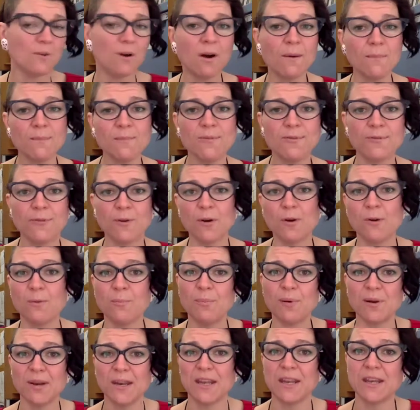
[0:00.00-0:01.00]
opt for
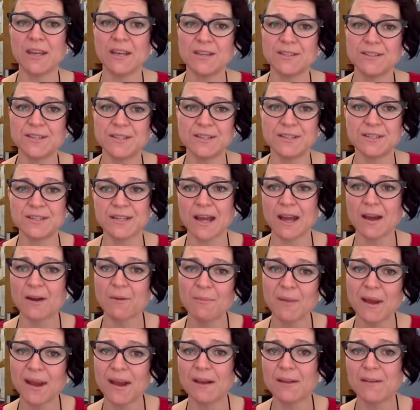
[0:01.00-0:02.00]
putting it into
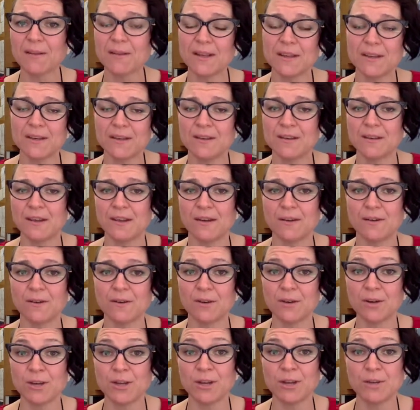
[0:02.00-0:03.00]
snail mail
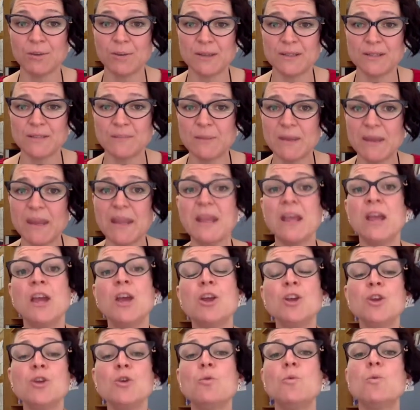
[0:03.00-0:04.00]
on a USB,
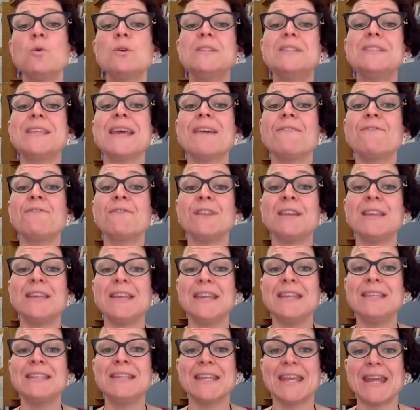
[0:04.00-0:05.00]
you will definitely
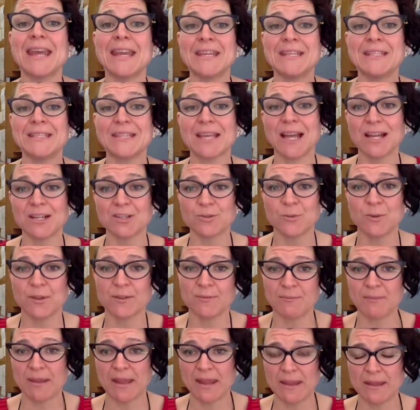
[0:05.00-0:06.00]
need to get in touch
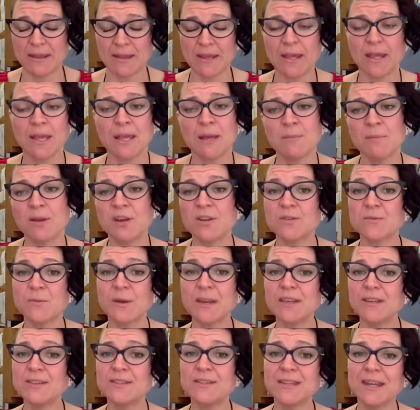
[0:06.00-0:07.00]
with me, because
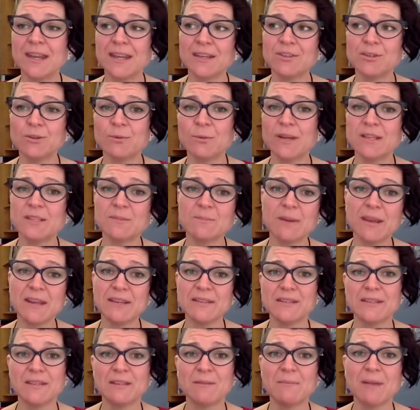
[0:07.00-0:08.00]
when you send
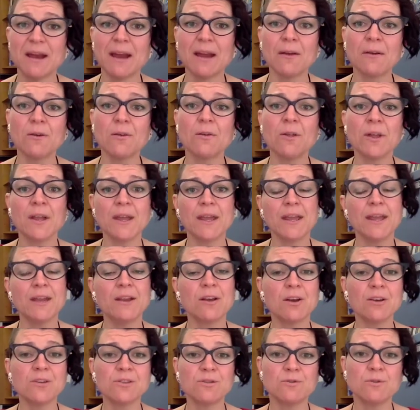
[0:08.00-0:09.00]
USBs in the mail, it
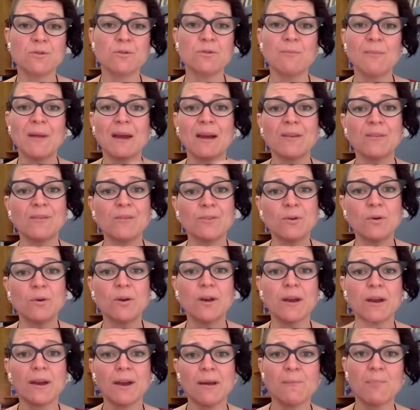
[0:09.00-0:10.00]
goes through the mail
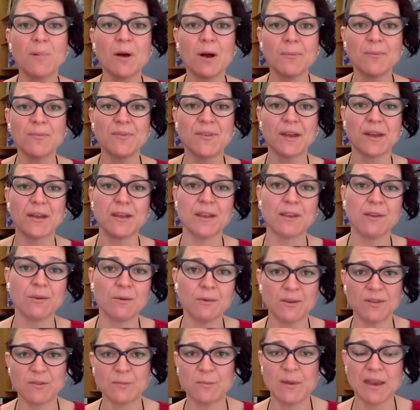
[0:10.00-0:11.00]
sorter and pops out
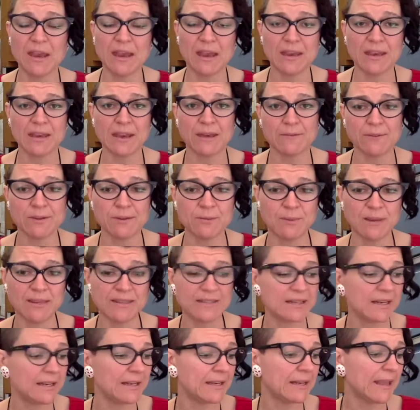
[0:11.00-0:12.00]
your USB, never to be
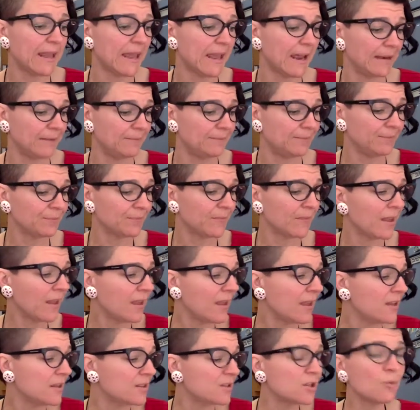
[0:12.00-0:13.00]
seen again.
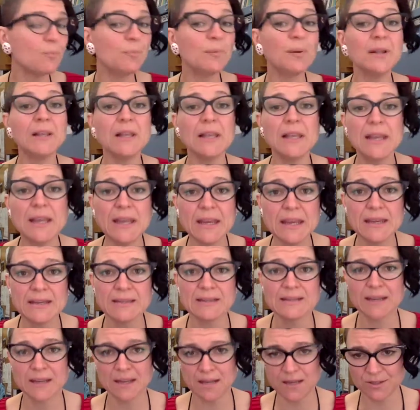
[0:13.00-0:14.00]
So
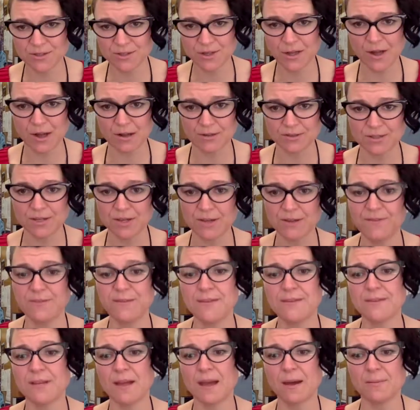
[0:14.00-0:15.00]
please get in touch if
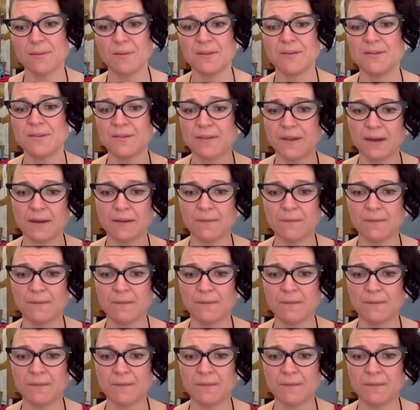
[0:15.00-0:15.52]
this happens.